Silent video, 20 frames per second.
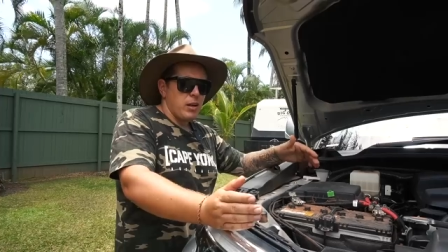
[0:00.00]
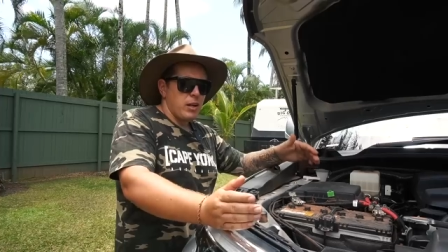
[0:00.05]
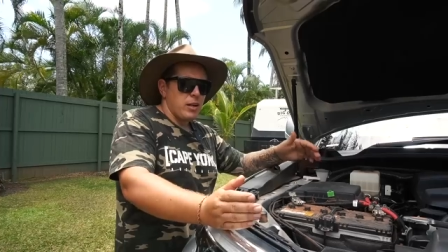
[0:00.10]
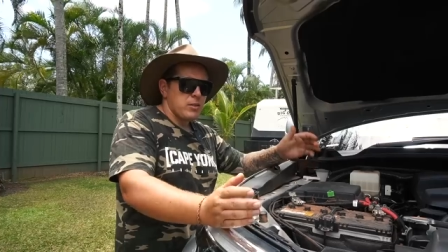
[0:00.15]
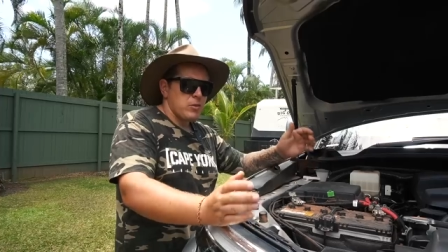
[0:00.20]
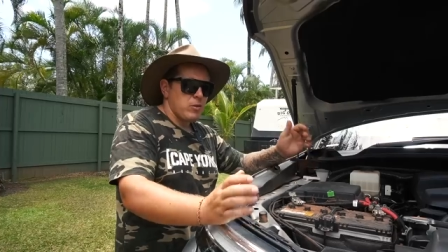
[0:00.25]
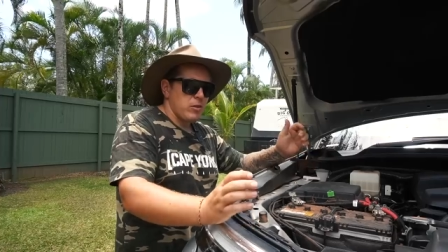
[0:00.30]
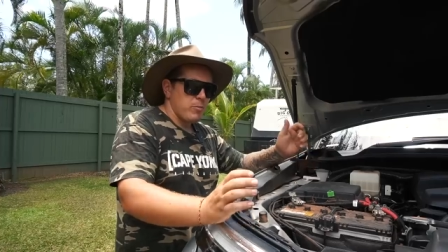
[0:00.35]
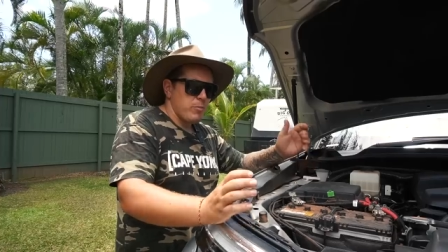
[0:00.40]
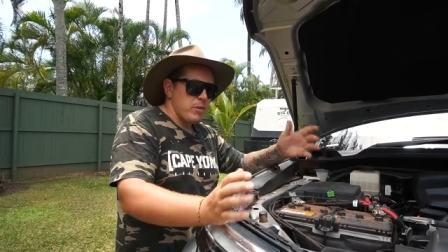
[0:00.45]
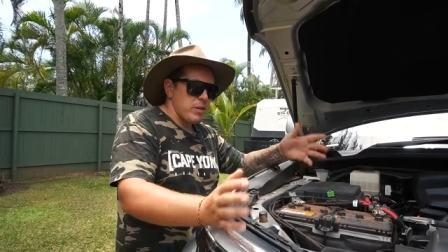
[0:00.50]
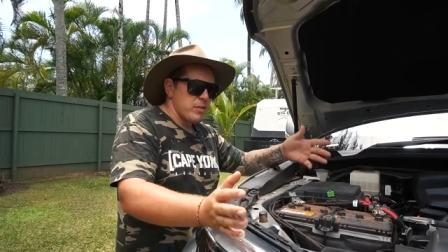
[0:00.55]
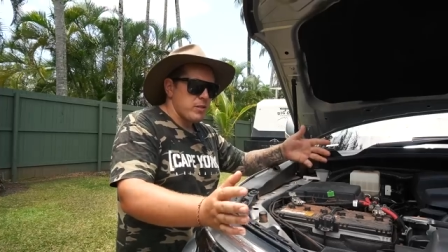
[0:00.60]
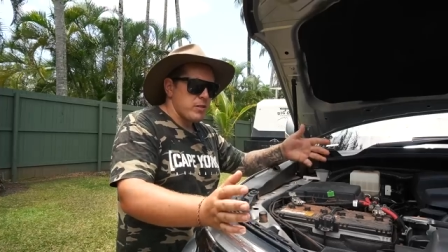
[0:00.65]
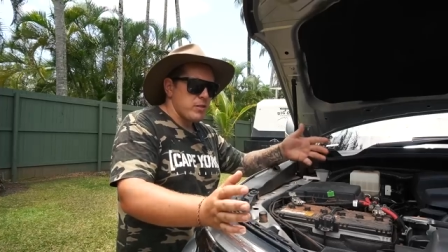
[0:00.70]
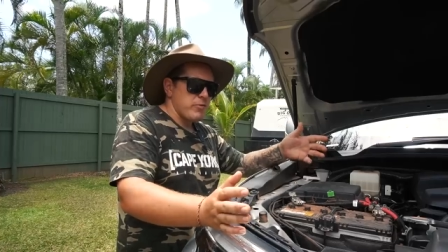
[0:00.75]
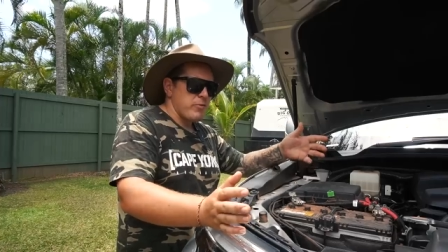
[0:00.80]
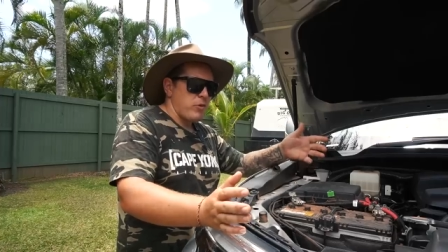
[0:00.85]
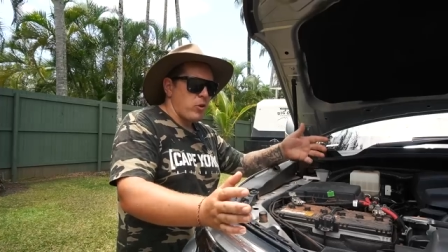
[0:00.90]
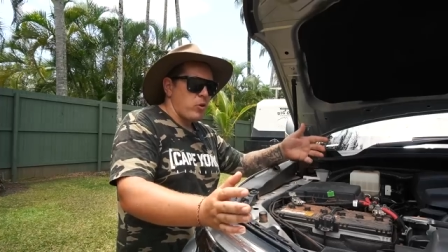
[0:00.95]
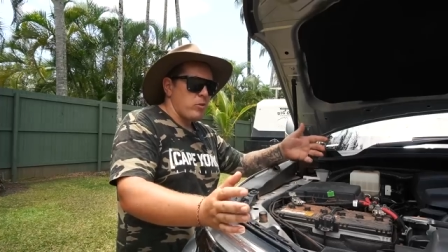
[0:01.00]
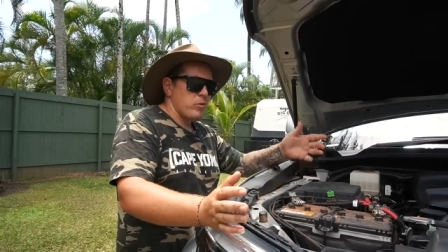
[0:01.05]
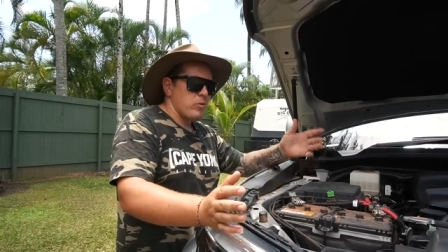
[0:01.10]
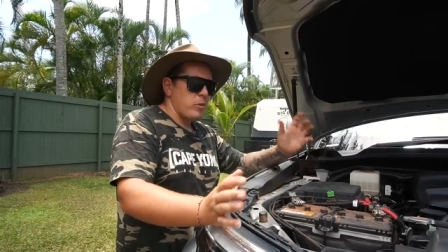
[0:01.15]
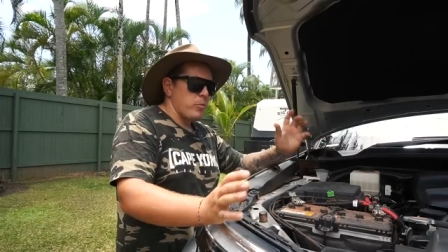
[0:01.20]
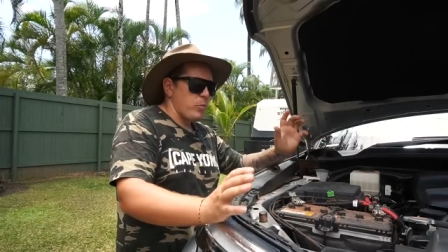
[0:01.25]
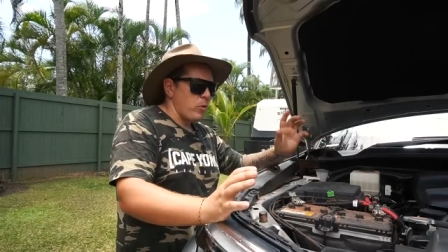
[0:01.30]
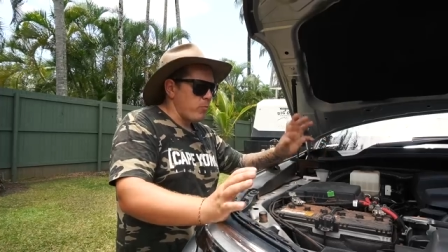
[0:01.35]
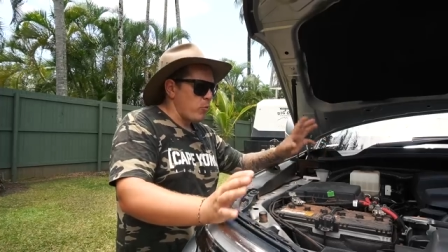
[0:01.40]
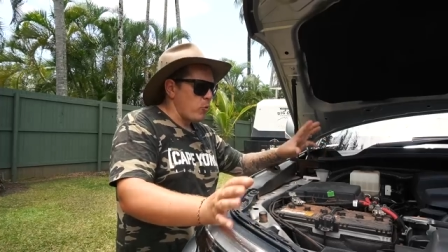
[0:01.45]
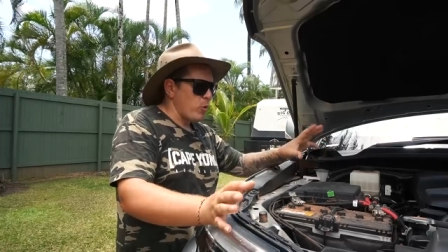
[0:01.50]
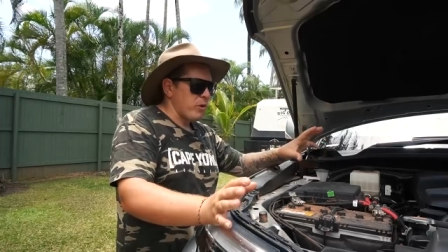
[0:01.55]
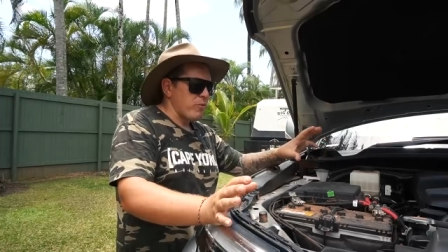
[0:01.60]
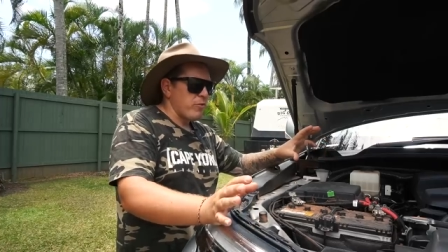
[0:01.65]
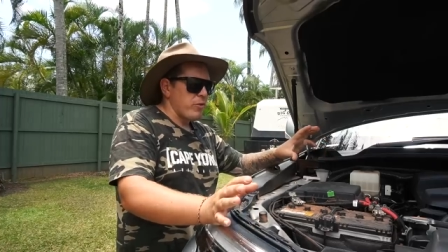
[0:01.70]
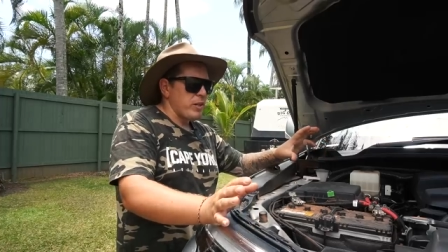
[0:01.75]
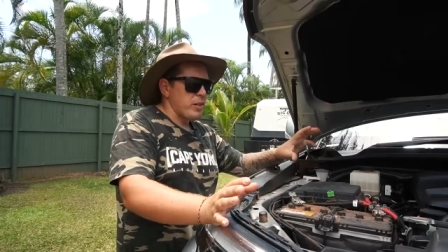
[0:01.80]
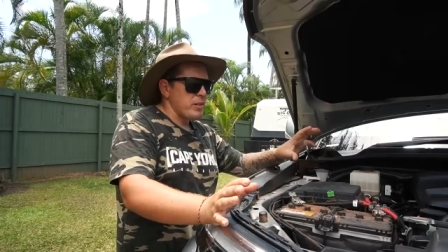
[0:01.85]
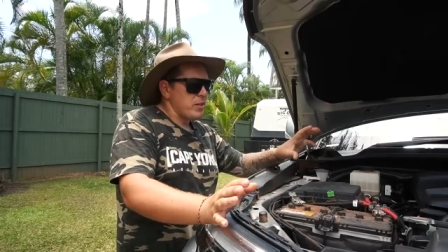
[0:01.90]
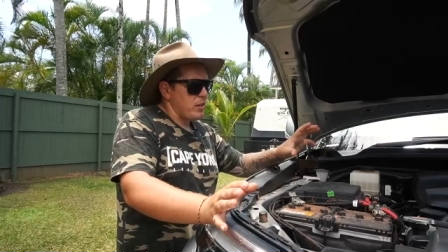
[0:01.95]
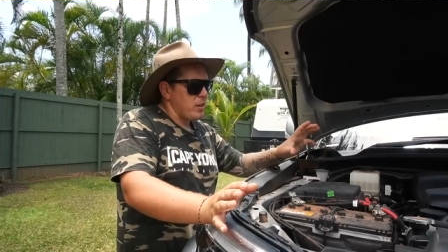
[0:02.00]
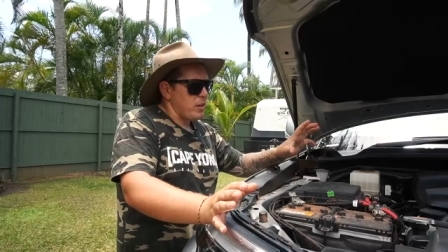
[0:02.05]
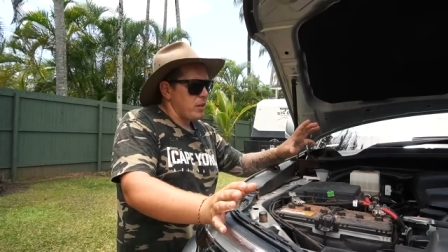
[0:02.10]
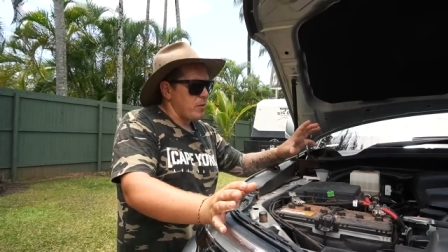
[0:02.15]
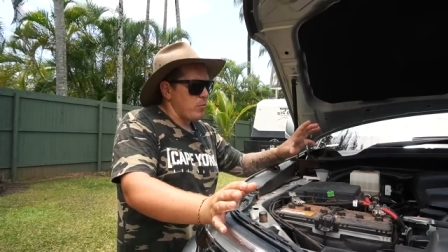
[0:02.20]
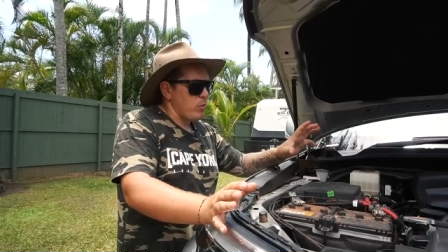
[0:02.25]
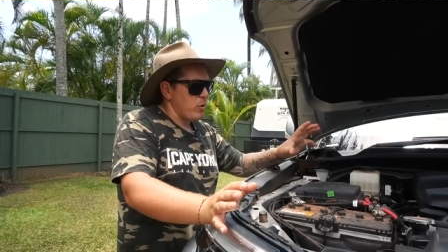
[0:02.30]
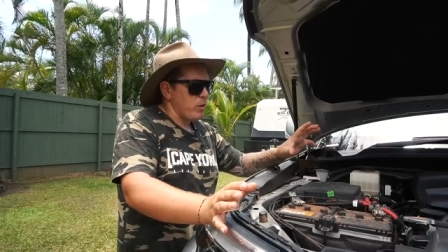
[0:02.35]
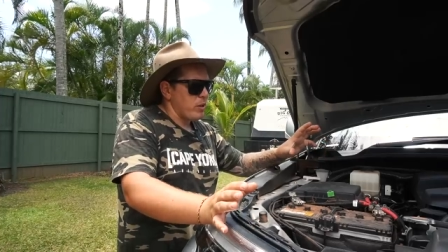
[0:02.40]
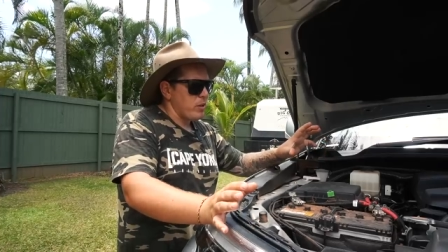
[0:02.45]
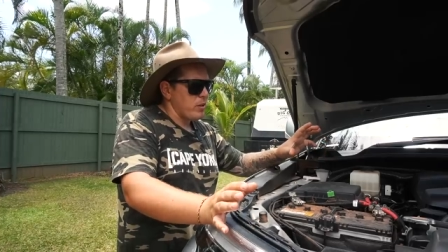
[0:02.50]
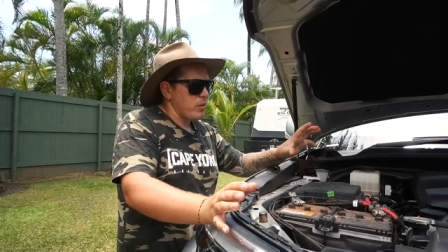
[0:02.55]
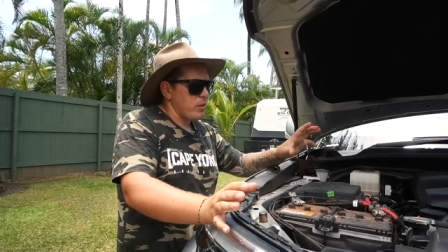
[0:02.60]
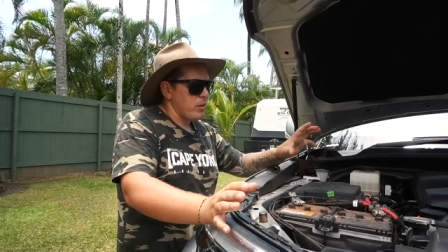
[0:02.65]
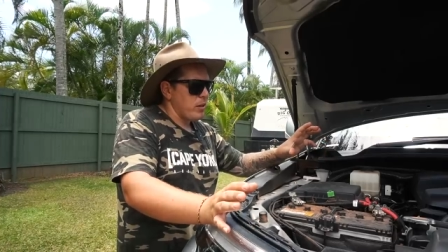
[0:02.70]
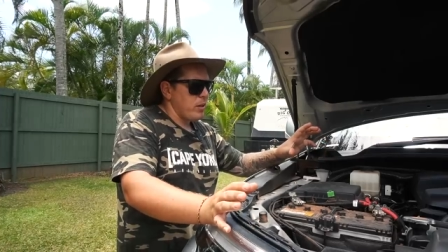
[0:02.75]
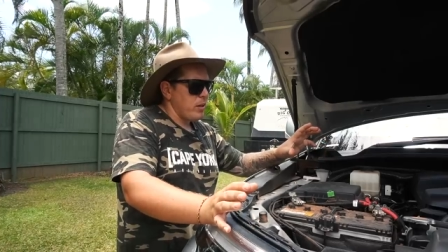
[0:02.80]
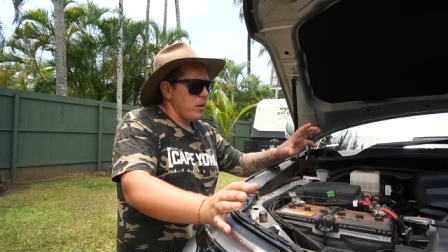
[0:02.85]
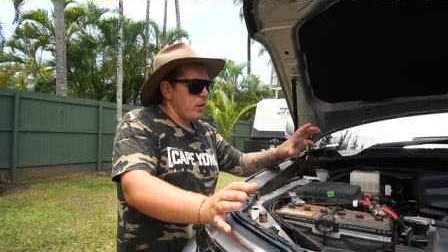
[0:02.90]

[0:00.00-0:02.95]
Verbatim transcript: It's not the business's fault. I'm not pointing fingers at anybody.